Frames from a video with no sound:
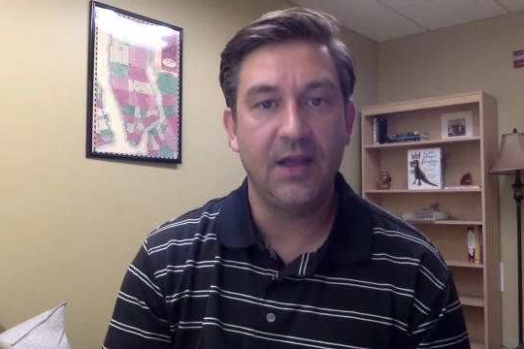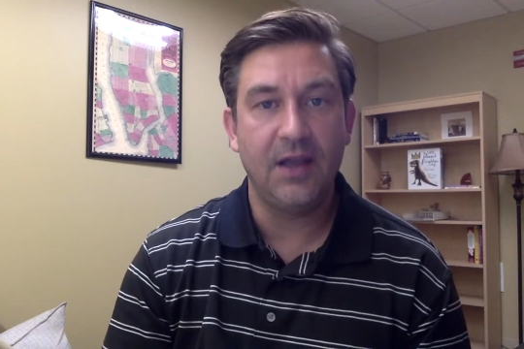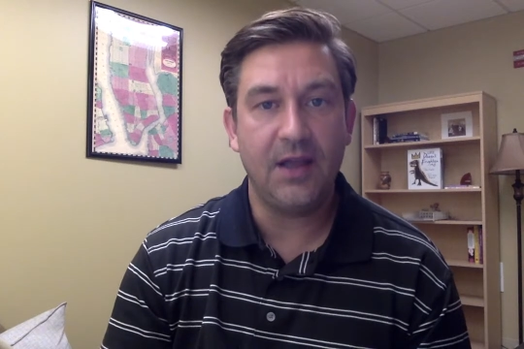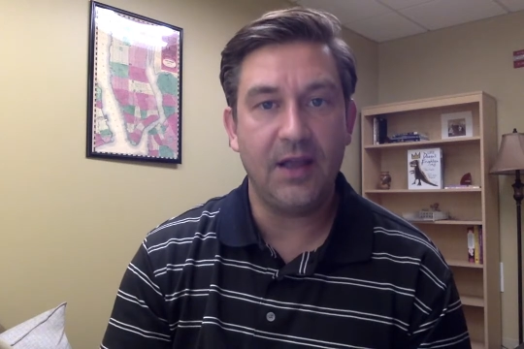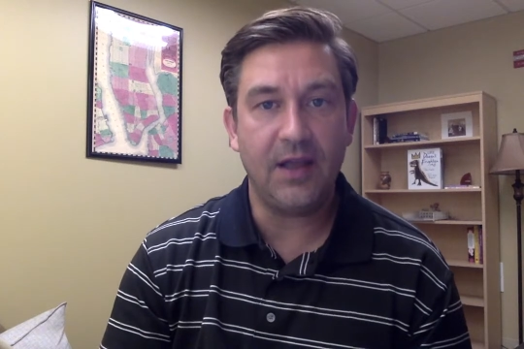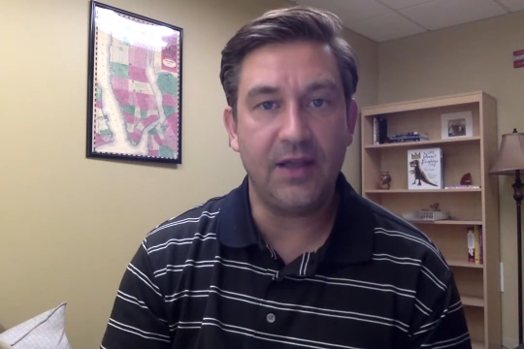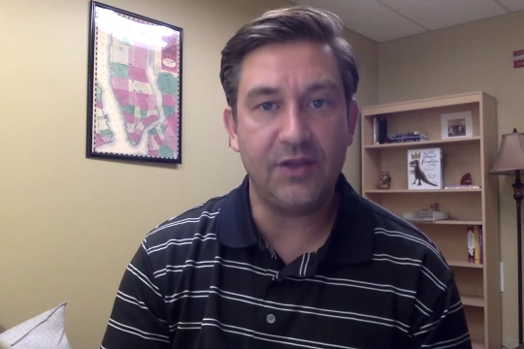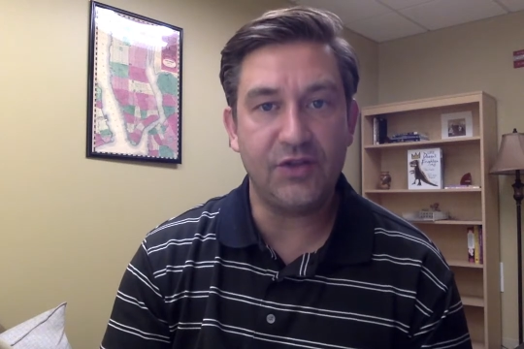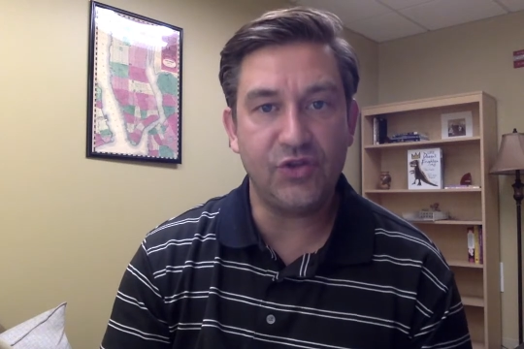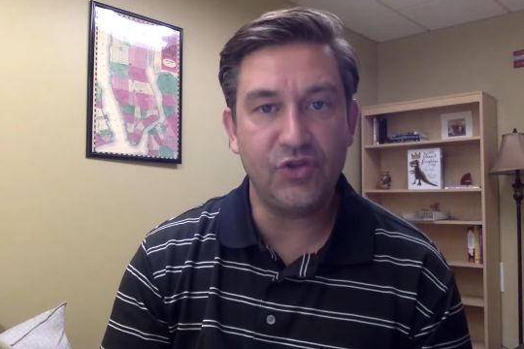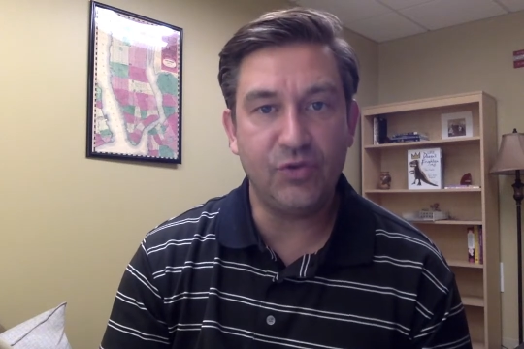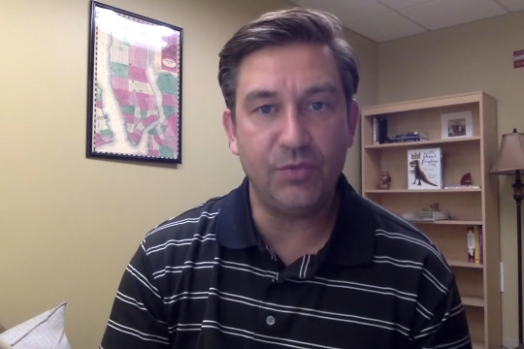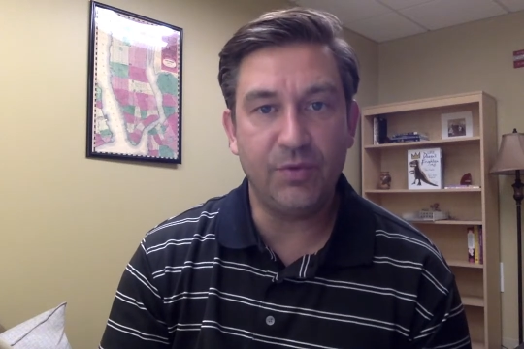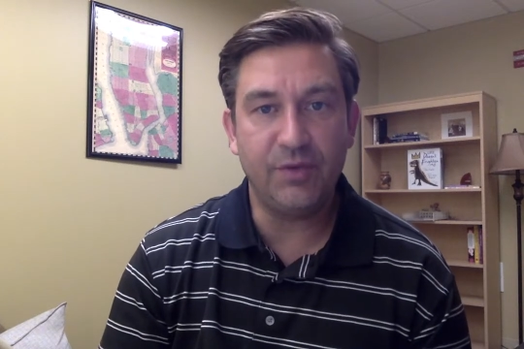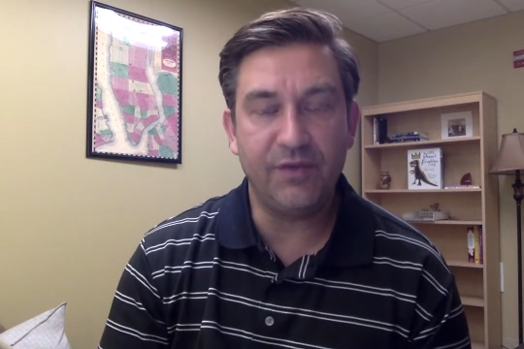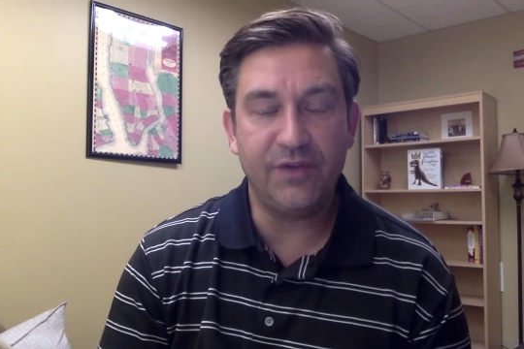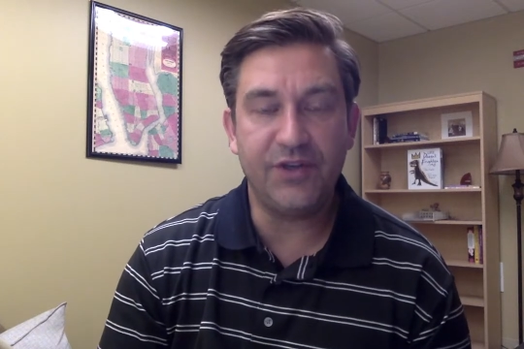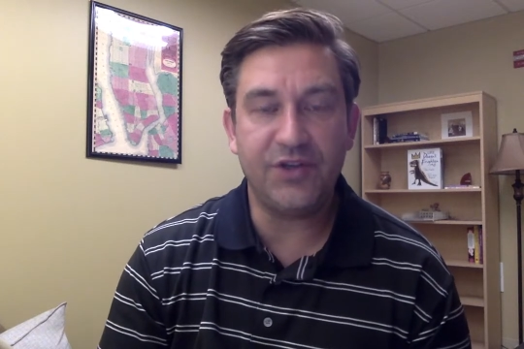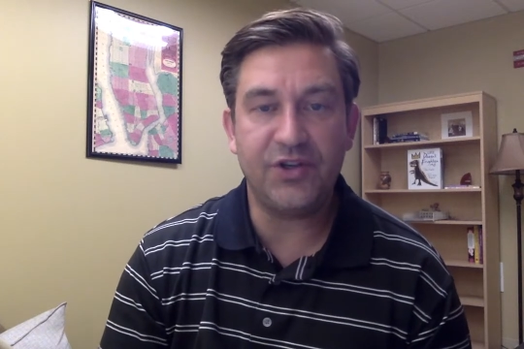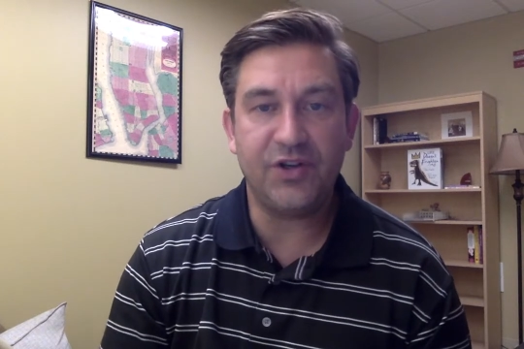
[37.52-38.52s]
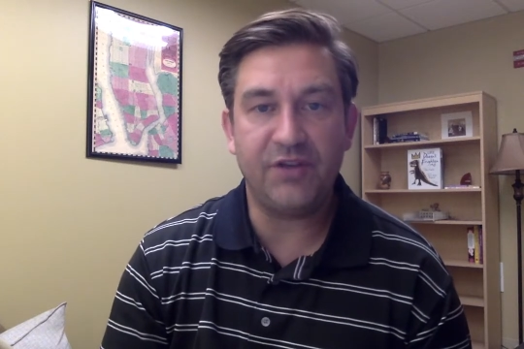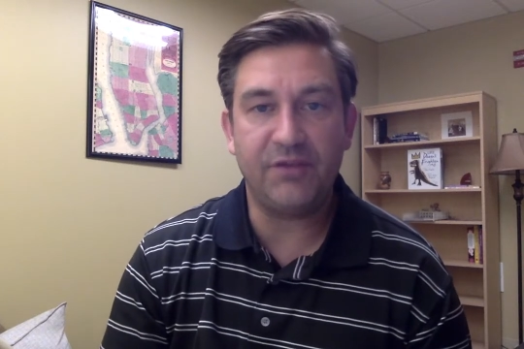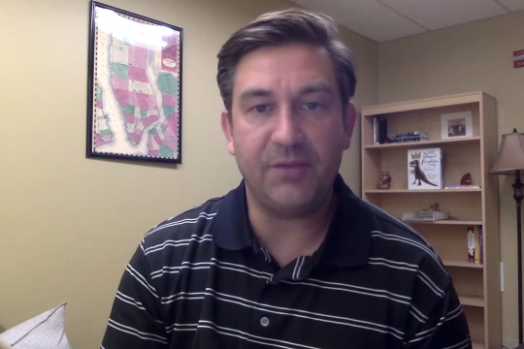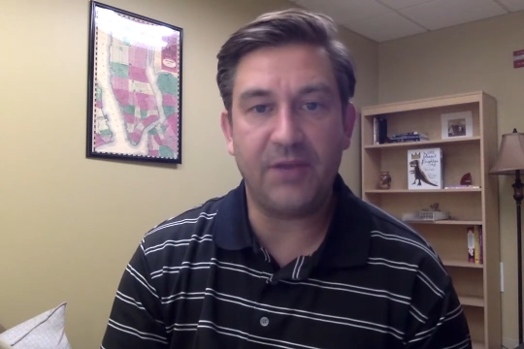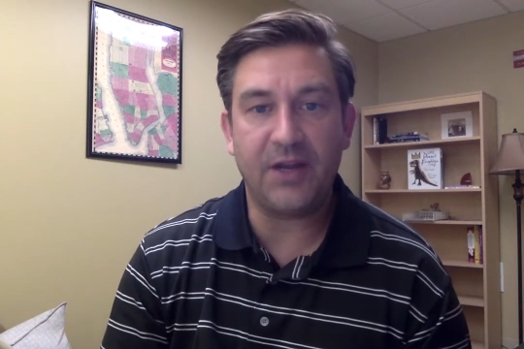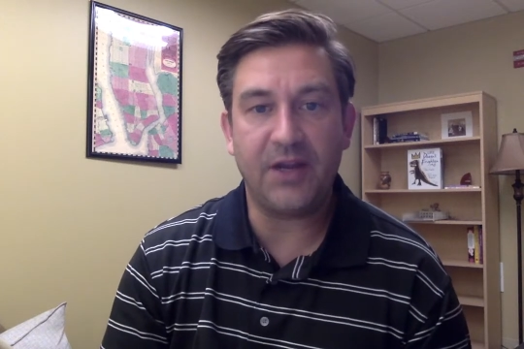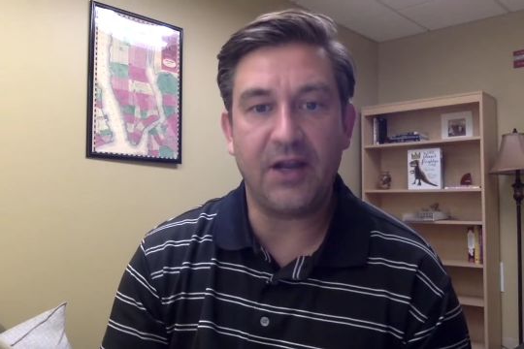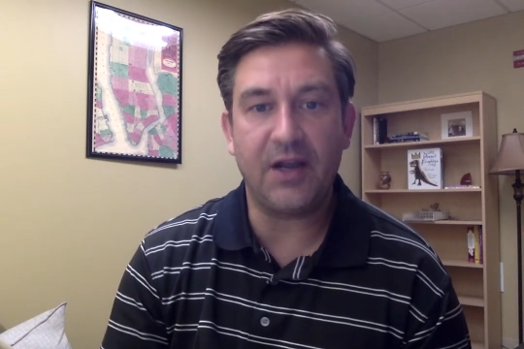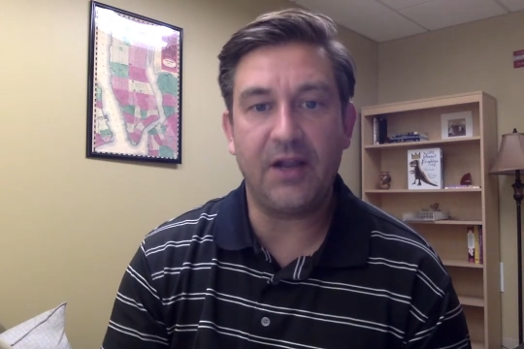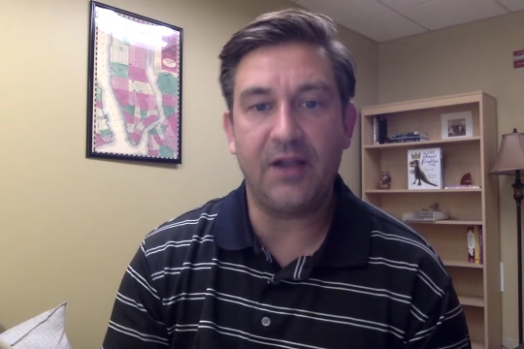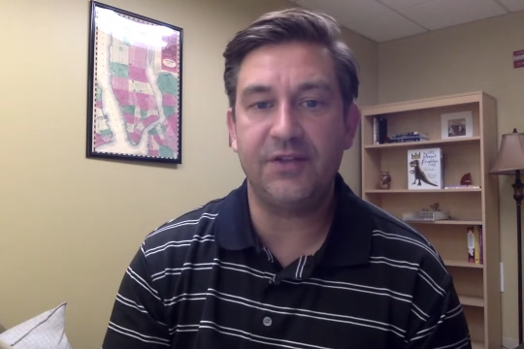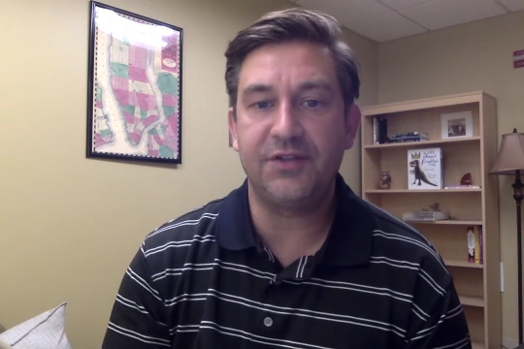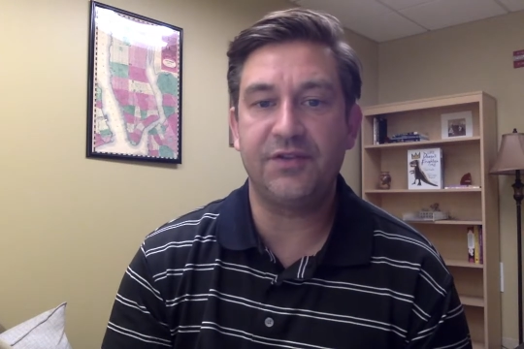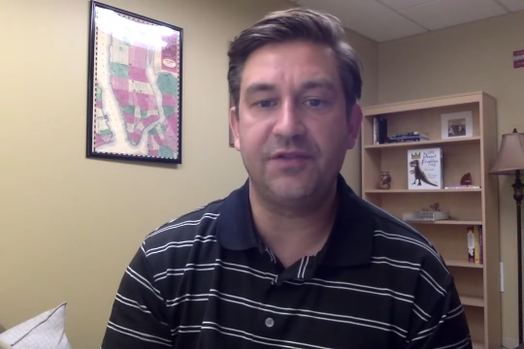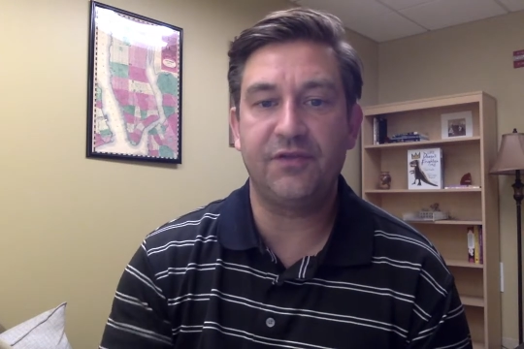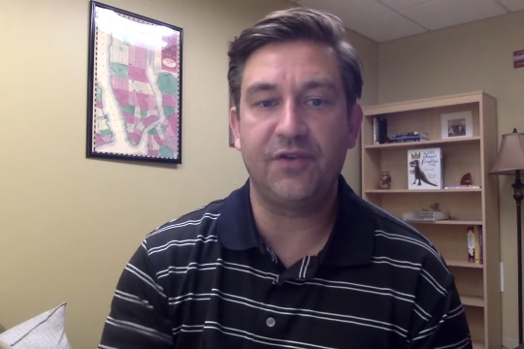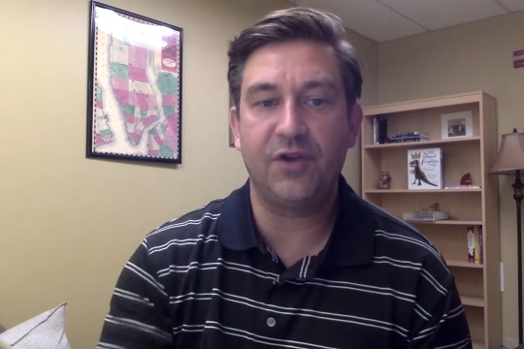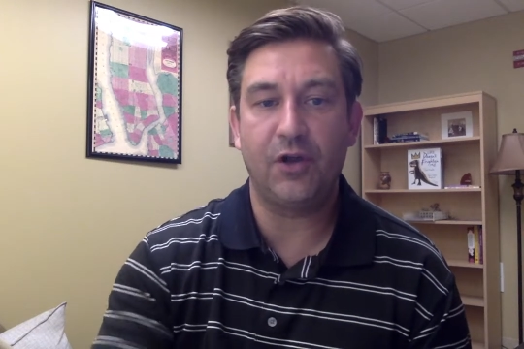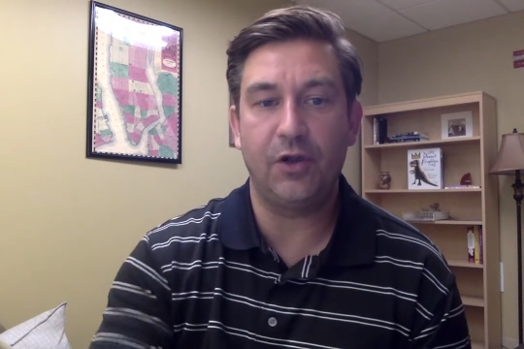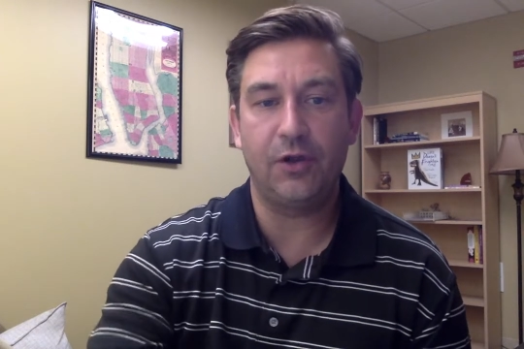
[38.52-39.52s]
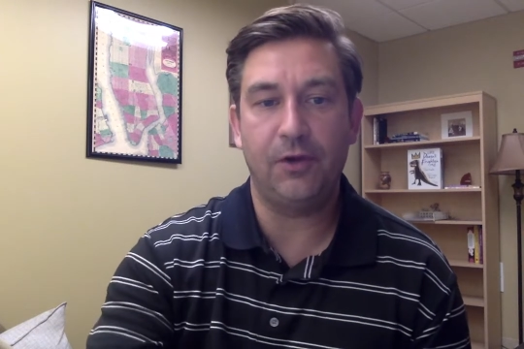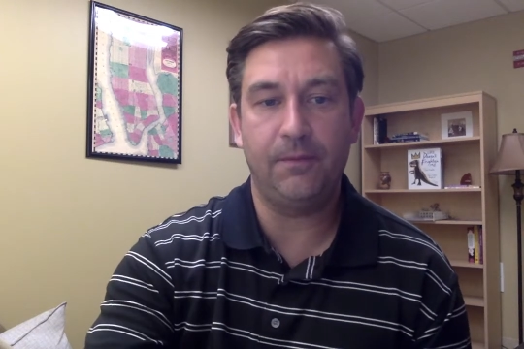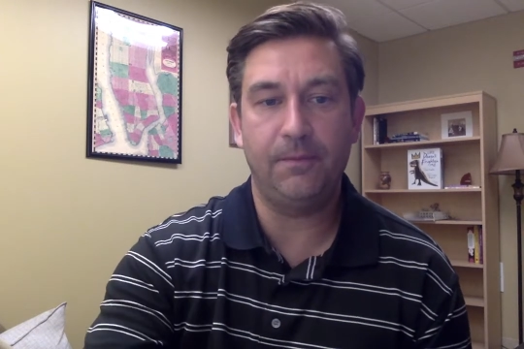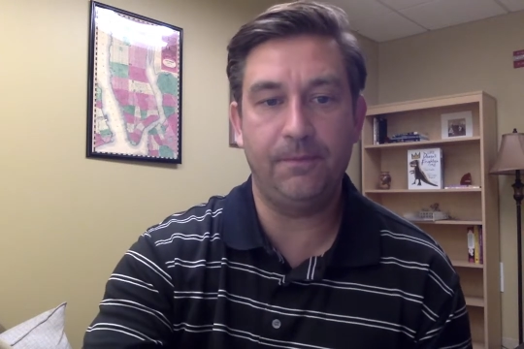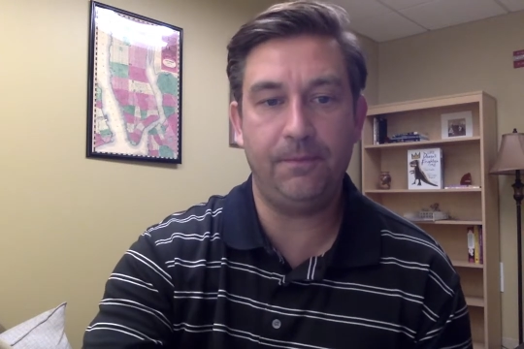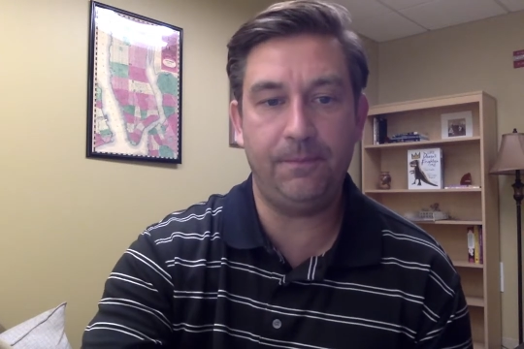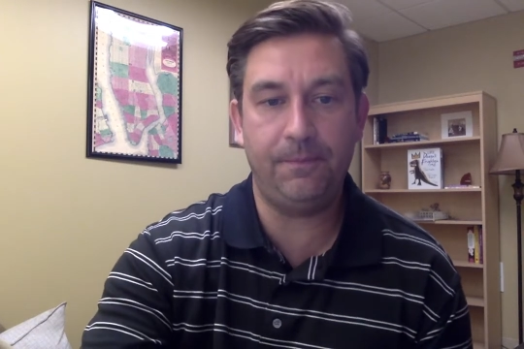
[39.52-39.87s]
and supervision of my colleagues of color.